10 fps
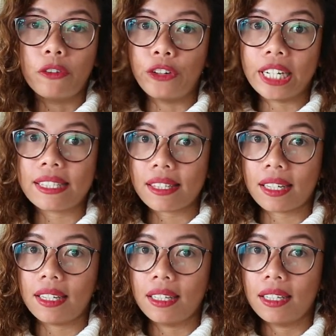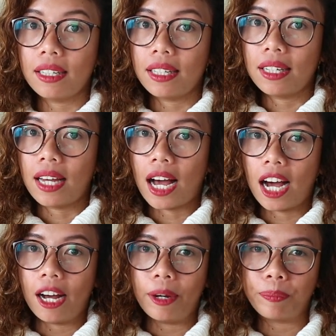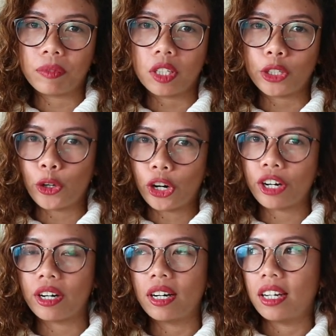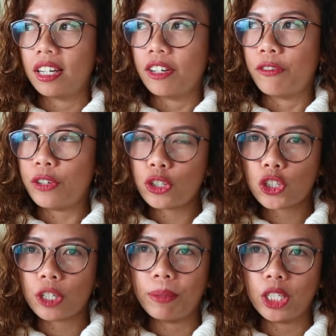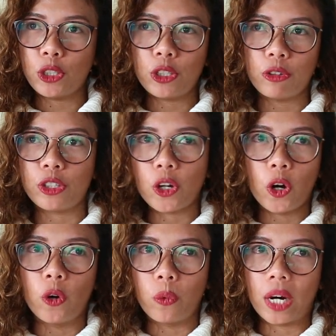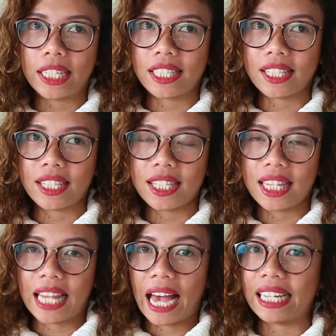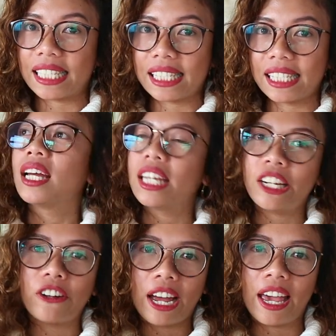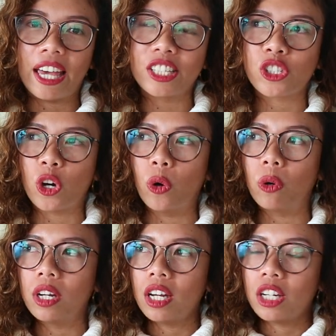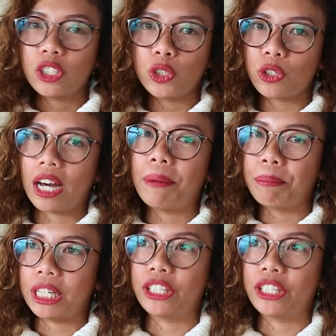risk um, your future, but you don't know what lies here ahead. So do not